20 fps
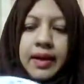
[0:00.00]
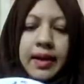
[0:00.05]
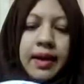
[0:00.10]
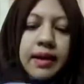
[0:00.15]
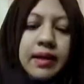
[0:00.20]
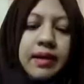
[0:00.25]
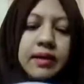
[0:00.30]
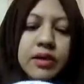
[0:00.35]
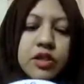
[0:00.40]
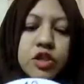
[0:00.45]

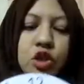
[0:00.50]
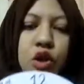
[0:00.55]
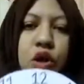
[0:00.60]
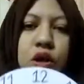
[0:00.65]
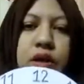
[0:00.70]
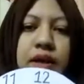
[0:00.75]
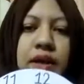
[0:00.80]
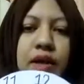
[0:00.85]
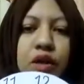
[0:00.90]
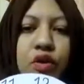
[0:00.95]
And the
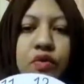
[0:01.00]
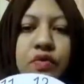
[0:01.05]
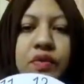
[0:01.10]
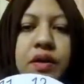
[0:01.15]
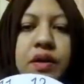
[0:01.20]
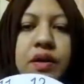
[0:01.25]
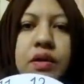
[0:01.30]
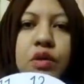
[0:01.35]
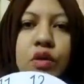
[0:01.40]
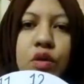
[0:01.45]
short hand of
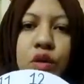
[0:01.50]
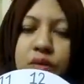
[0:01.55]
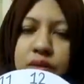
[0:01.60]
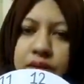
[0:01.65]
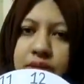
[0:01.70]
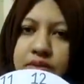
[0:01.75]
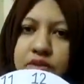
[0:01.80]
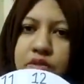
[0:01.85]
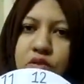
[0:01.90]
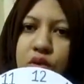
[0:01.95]
a
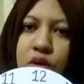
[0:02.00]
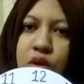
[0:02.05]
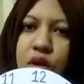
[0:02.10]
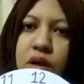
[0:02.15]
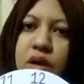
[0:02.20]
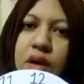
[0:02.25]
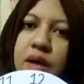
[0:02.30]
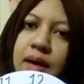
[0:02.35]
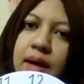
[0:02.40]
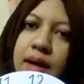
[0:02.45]
clock is
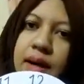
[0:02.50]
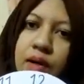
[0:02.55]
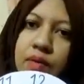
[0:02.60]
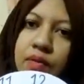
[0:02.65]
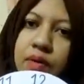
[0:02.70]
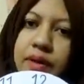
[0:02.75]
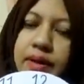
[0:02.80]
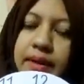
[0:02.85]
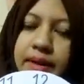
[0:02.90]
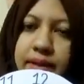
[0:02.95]
called
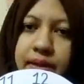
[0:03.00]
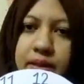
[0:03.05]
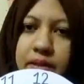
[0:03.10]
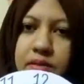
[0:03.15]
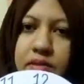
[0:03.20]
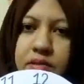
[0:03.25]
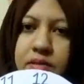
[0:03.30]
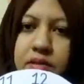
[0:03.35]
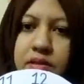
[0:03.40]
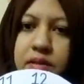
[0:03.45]
hour
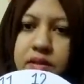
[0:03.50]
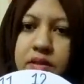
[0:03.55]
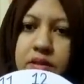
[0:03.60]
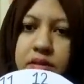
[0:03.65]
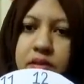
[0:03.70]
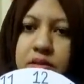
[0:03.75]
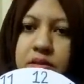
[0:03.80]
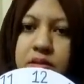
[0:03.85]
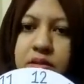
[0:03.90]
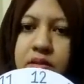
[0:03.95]
hand.
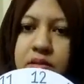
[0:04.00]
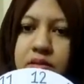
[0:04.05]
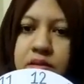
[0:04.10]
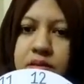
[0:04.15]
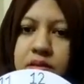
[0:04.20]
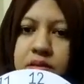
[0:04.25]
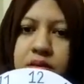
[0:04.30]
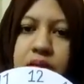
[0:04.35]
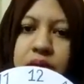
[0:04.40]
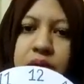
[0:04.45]

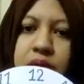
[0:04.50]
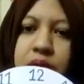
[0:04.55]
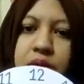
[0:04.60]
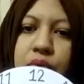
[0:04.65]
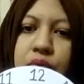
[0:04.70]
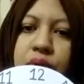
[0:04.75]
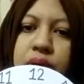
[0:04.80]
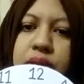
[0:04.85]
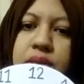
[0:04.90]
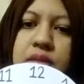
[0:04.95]
Here
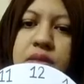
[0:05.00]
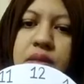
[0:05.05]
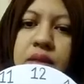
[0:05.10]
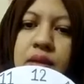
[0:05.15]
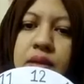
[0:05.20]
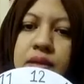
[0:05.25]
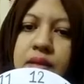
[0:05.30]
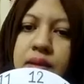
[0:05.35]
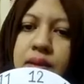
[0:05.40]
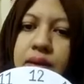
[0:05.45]
you can
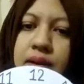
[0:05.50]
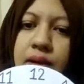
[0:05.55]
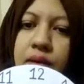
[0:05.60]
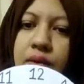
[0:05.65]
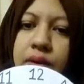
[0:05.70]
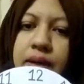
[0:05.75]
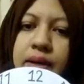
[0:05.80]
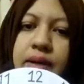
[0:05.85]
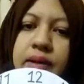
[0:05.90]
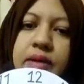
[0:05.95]
see the
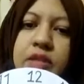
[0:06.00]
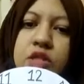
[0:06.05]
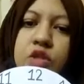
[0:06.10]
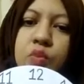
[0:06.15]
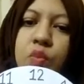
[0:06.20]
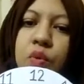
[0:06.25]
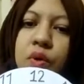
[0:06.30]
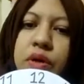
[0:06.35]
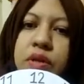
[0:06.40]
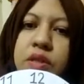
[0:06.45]
hour hand is
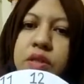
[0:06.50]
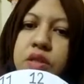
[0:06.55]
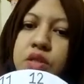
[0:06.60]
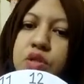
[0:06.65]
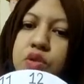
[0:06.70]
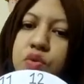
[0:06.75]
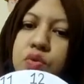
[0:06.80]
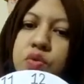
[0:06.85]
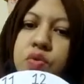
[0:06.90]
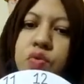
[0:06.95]

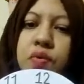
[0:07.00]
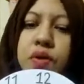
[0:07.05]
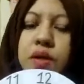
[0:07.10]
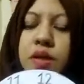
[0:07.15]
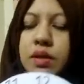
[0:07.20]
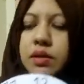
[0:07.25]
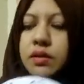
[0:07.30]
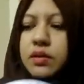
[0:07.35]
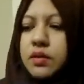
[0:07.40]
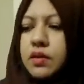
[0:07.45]
pointing to
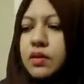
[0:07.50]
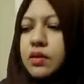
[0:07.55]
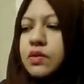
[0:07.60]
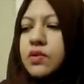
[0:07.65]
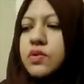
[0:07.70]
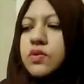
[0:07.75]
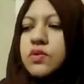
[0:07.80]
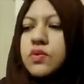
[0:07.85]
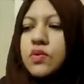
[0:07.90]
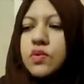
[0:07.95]
3.
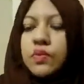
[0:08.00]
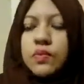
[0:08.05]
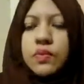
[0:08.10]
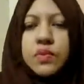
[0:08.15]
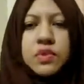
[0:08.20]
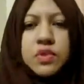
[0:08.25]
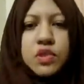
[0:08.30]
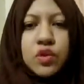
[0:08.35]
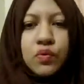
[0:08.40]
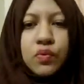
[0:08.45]
So
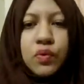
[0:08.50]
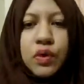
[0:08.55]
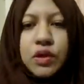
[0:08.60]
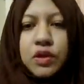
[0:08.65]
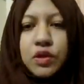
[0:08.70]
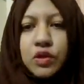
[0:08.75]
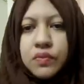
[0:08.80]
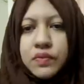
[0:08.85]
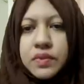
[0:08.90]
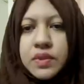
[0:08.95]
what's the
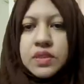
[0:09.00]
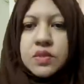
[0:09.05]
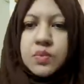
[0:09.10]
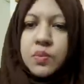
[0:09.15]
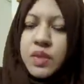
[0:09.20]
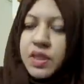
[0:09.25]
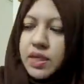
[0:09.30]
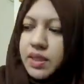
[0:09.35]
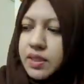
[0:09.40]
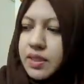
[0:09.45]
work of this
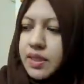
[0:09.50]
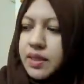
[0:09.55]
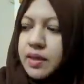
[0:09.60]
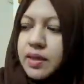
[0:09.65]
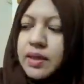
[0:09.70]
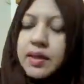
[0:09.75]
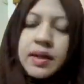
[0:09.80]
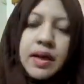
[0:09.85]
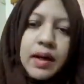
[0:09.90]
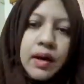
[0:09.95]
minute
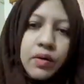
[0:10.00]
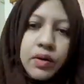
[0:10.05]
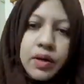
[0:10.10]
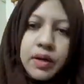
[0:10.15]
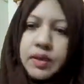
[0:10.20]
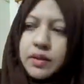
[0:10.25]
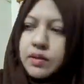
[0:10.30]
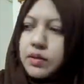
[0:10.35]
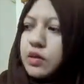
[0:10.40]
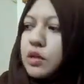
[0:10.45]
hand and hour
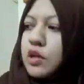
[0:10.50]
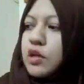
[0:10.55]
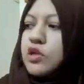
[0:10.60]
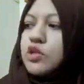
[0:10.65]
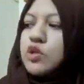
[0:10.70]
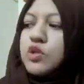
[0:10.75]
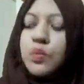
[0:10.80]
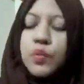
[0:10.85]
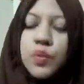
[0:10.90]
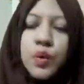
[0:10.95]
hand?
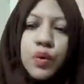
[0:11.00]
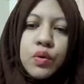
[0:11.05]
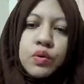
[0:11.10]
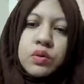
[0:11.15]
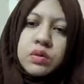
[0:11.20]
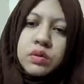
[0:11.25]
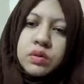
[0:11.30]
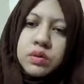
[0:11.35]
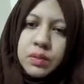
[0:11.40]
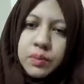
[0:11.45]
So
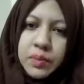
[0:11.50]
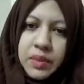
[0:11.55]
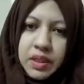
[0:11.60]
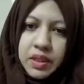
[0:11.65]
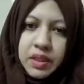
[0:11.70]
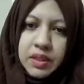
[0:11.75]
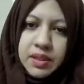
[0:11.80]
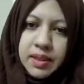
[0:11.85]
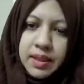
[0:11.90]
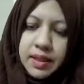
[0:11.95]
both the
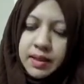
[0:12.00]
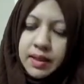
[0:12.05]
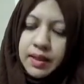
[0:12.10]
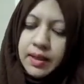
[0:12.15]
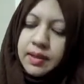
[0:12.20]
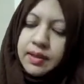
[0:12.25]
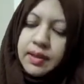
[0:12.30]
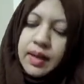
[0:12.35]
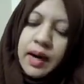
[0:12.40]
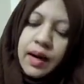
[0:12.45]
minute hand
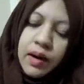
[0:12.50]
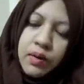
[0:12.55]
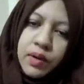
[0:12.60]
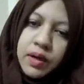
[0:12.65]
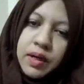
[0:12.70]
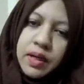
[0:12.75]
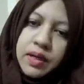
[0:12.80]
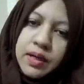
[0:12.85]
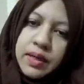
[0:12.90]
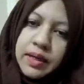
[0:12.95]
and
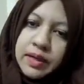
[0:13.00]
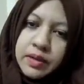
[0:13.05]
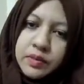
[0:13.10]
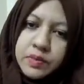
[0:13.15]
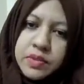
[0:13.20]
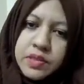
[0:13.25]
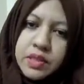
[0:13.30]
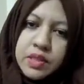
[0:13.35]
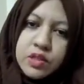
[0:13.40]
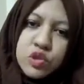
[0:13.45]
hour hand
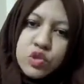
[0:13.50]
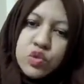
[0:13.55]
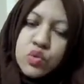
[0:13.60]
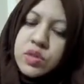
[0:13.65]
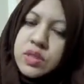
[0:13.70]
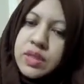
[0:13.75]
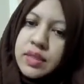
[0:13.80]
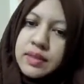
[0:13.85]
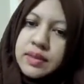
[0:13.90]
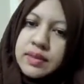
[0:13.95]
helps us to
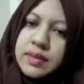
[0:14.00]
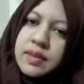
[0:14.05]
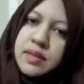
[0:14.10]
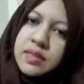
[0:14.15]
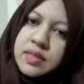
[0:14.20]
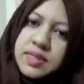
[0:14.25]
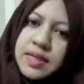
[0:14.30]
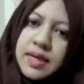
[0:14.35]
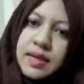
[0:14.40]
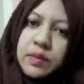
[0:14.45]
tell the
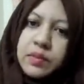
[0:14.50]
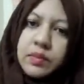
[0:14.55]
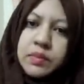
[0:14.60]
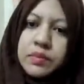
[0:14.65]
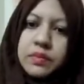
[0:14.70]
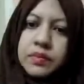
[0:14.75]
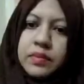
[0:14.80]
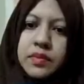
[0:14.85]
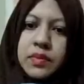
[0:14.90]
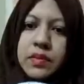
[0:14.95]

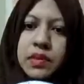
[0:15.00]
time.